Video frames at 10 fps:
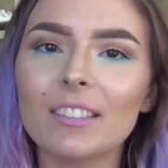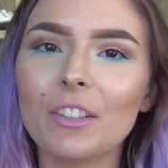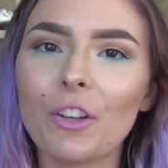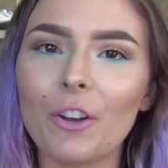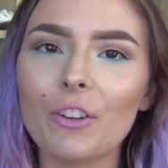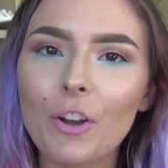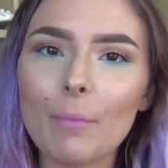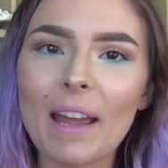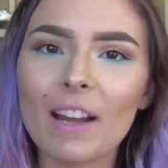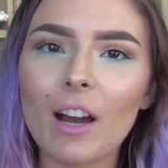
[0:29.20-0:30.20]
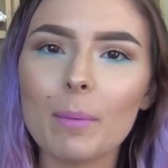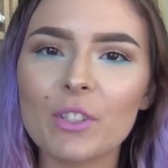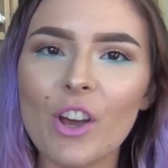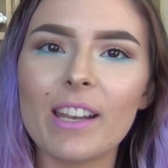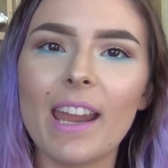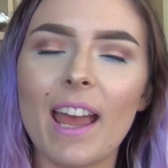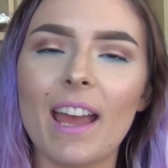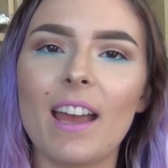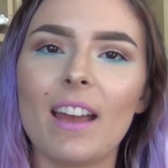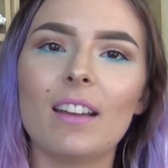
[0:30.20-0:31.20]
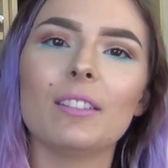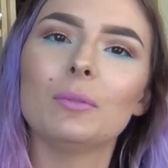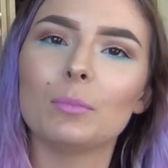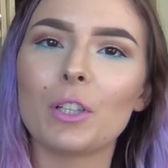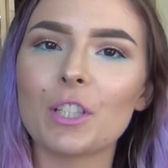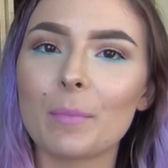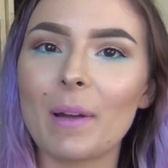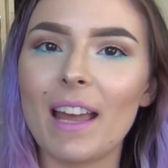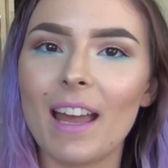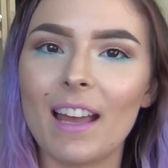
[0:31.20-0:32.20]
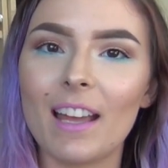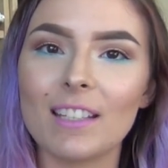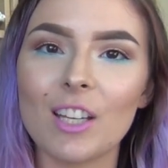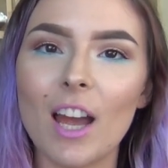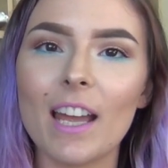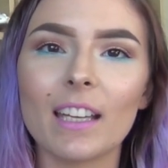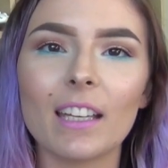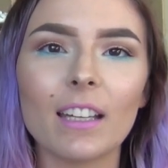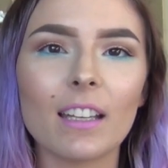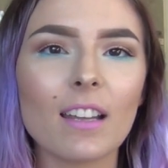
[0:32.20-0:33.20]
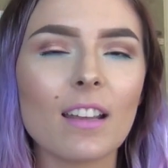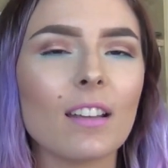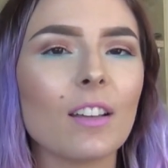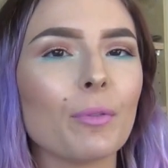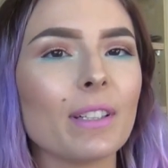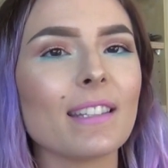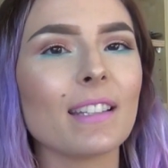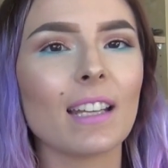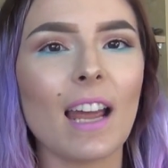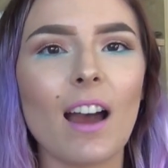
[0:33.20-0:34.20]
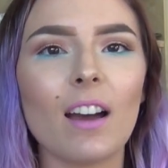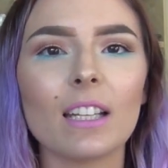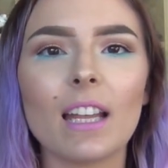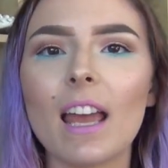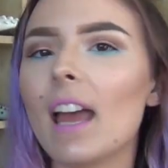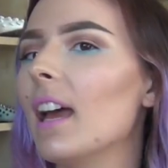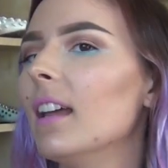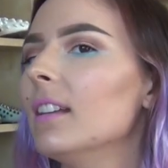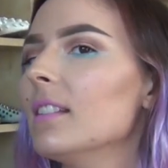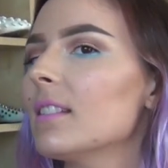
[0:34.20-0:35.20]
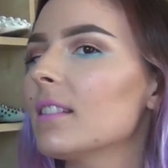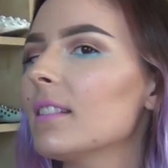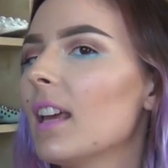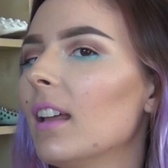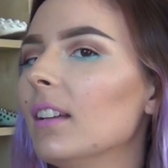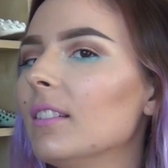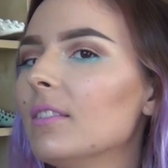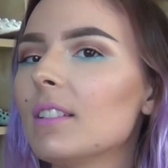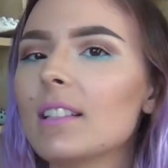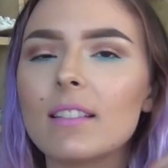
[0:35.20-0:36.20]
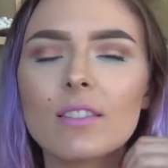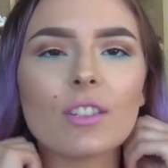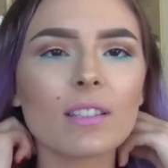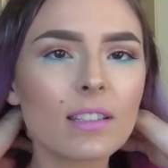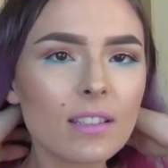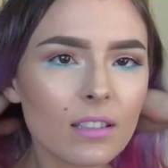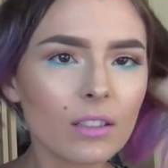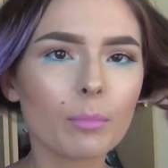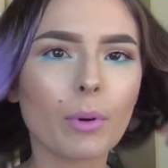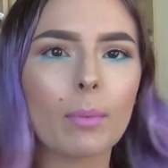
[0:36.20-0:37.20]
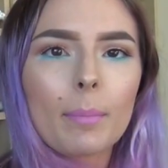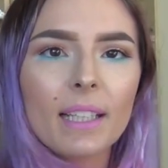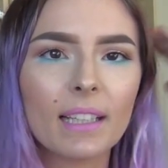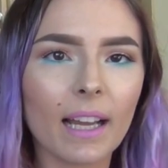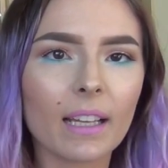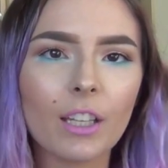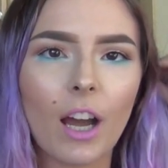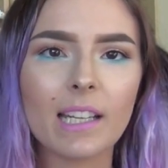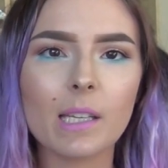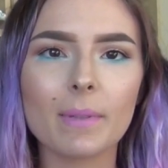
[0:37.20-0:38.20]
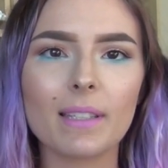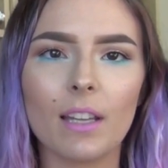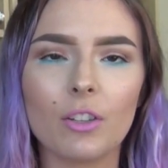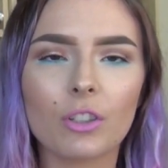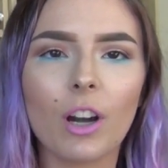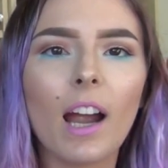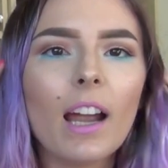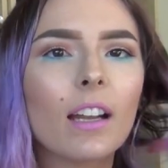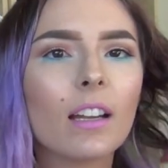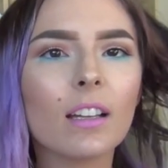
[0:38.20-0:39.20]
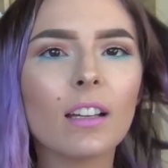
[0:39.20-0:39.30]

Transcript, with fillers: you know, no makeup, dirty hair, washing my hair, dyeing it, rinsing it out, and then this is just probably like 90% dry.